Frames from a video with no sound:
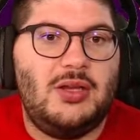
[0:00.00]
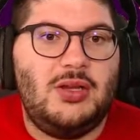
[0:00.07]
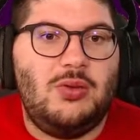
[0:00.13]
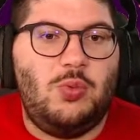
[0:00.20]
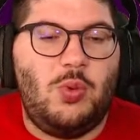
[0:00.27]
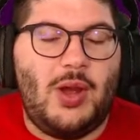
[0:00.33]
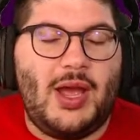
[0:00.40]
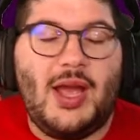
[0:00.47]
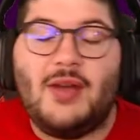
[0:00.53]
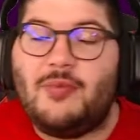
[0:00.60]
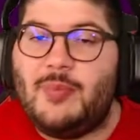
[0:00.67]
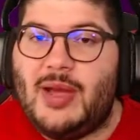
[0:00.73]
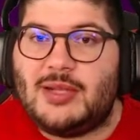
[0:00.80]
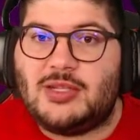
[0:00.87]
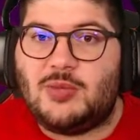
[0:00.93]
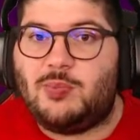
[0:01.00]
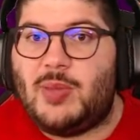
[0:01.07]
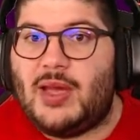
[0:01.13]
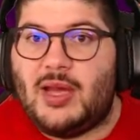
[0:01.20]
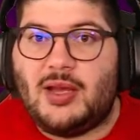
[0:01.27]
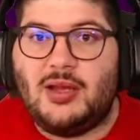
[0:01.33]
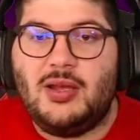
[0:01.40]
will have Matip
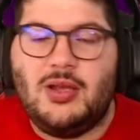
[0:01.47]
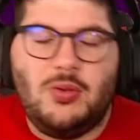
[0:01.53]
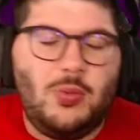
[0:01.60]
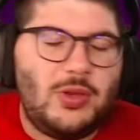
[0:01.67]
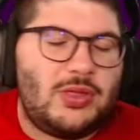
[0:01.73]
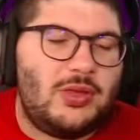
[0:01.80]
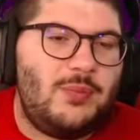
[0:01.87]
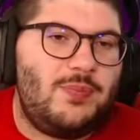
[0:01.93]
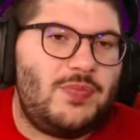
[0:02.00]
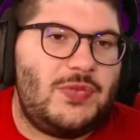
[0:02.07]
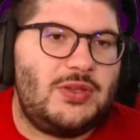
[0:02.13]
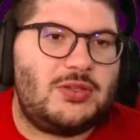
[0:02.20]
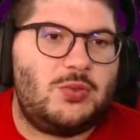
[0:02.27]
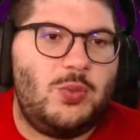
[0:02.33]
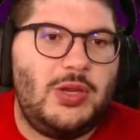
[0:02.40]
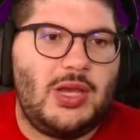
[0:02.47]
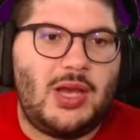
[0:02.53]
back with him this week.